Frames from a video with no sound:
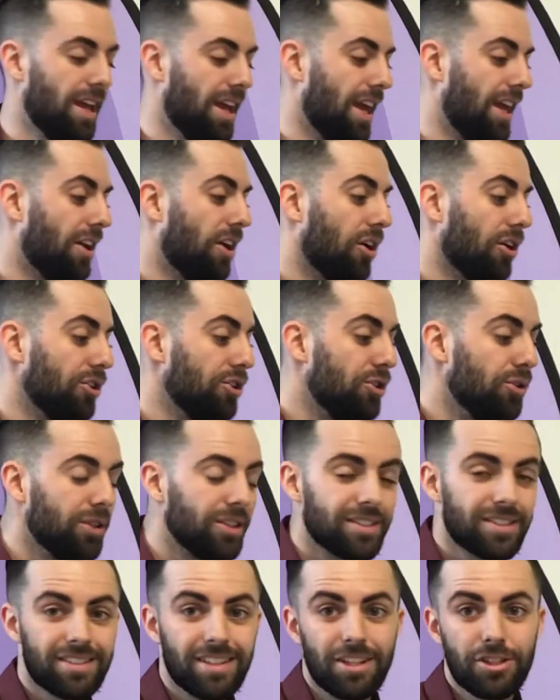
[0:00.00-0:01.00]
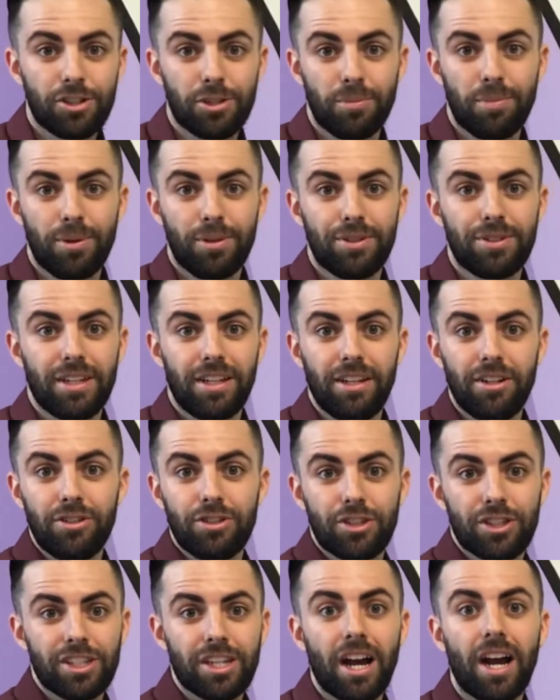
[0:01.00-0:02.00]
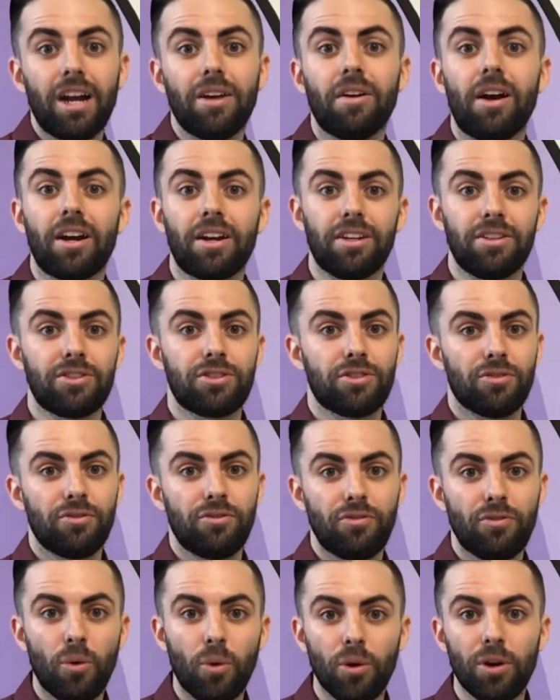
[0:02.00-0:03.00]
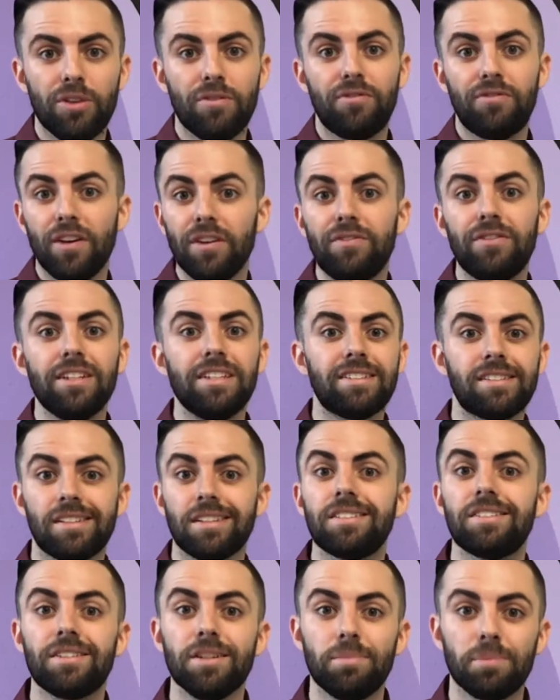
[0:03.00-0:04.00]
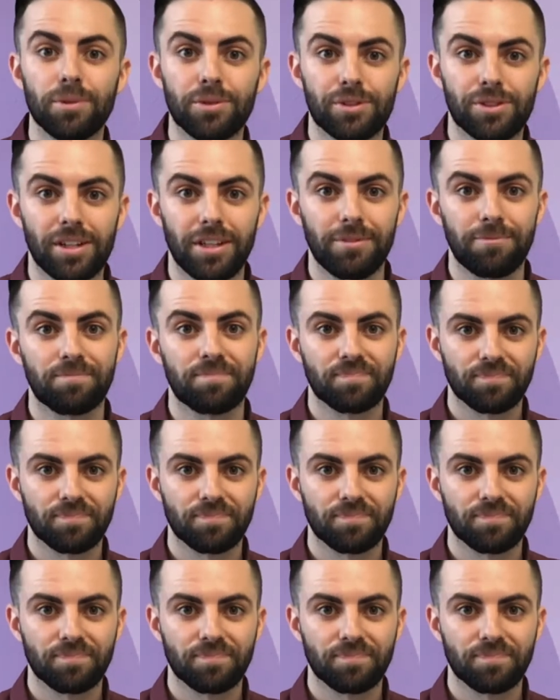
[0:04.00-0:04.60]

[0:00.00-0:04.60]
and our unit session percentage skyrockets to 40, 50, 60%.